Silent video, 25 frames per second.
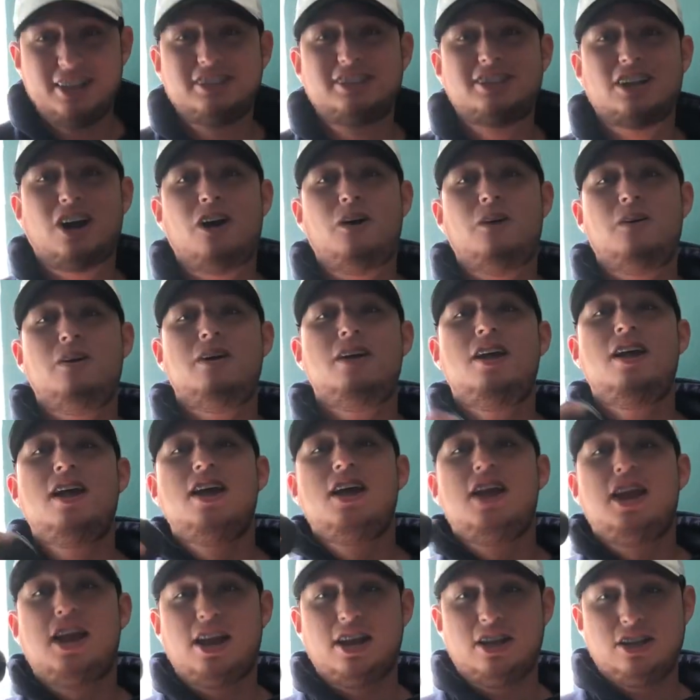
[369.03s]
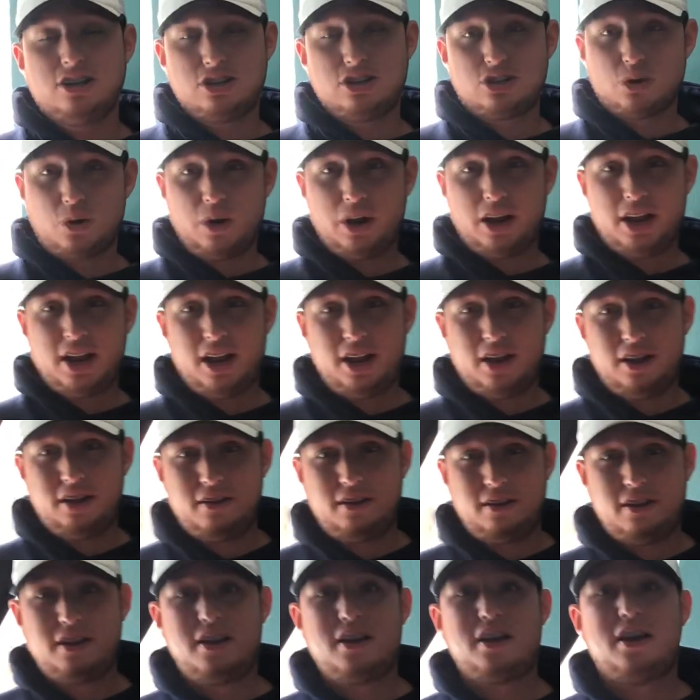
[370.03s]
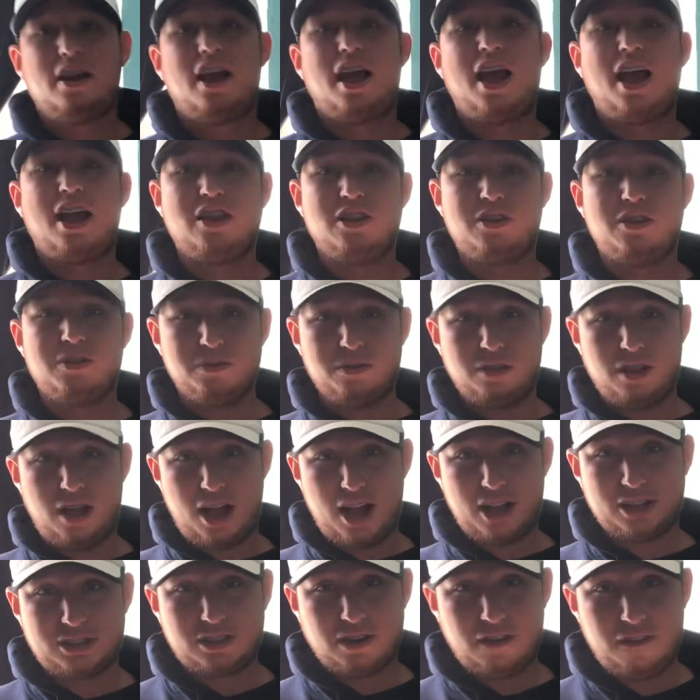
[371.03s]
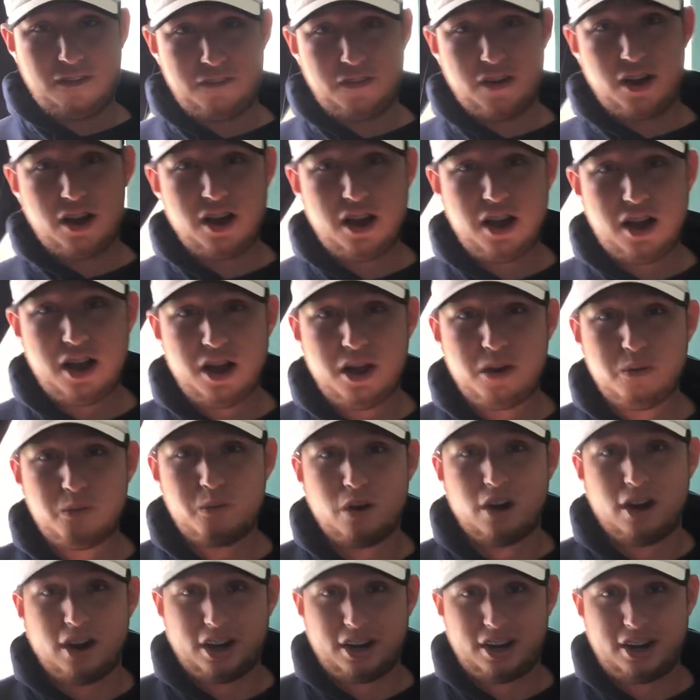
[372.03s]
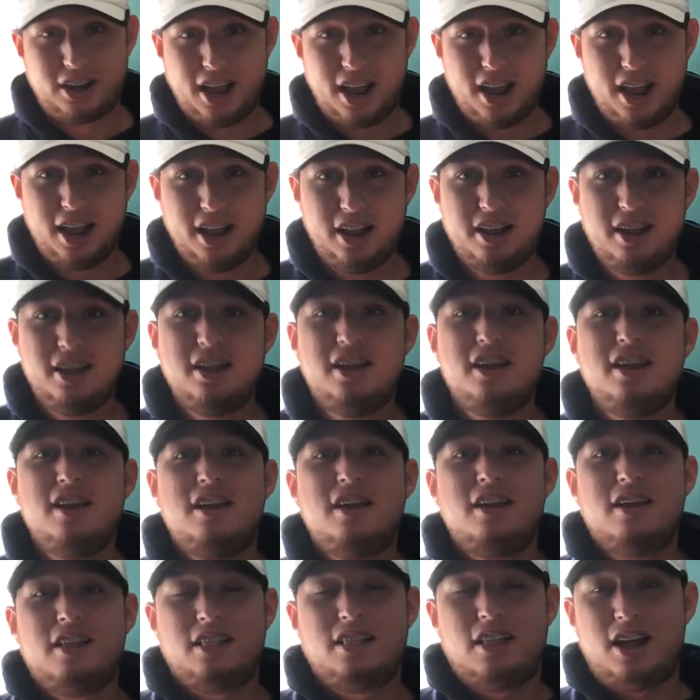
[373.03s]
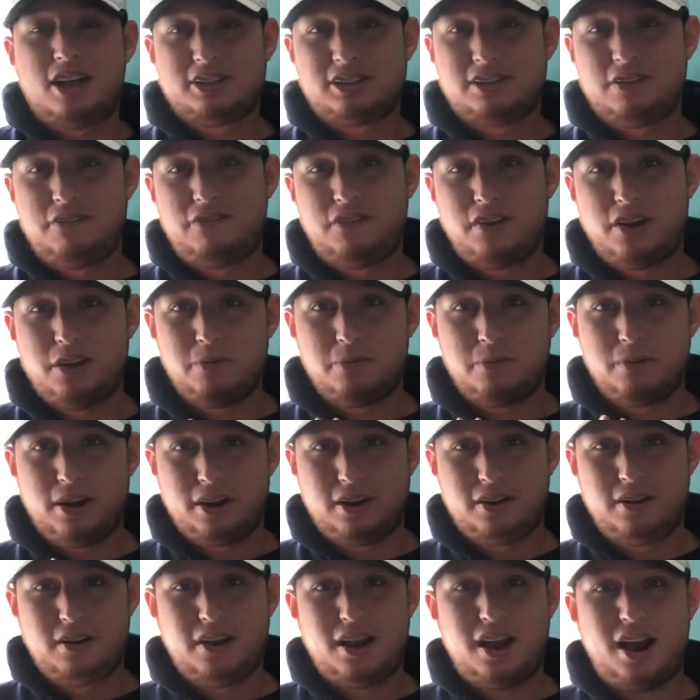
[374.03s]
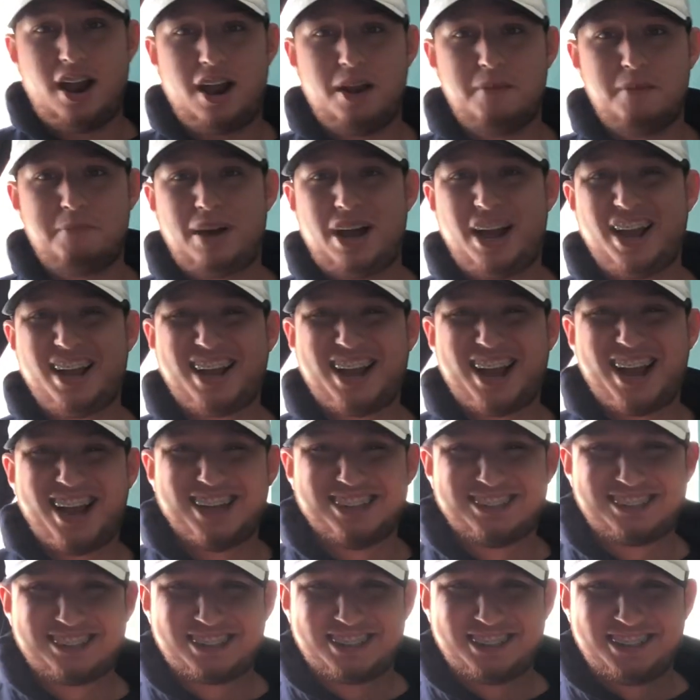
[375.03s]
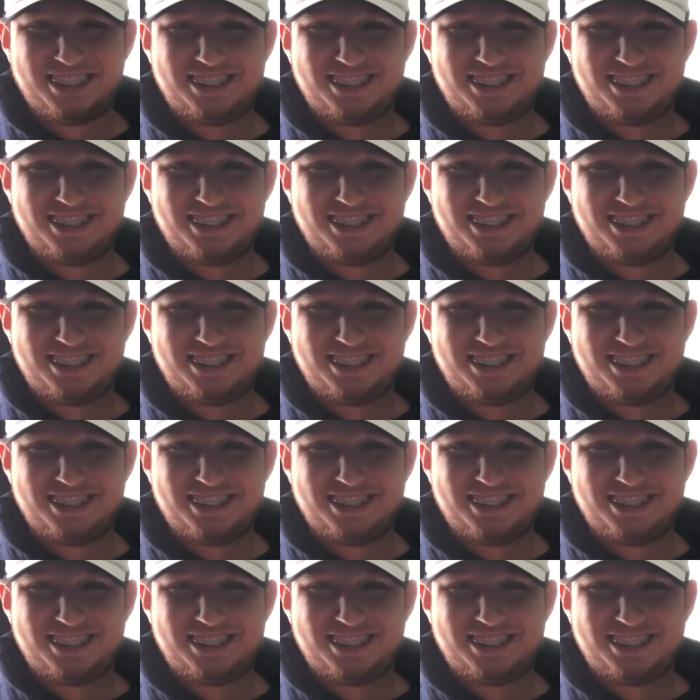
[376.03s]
So, enjoy it and do lots of fun work, okay? Lots of fun work. All right, bye, guys.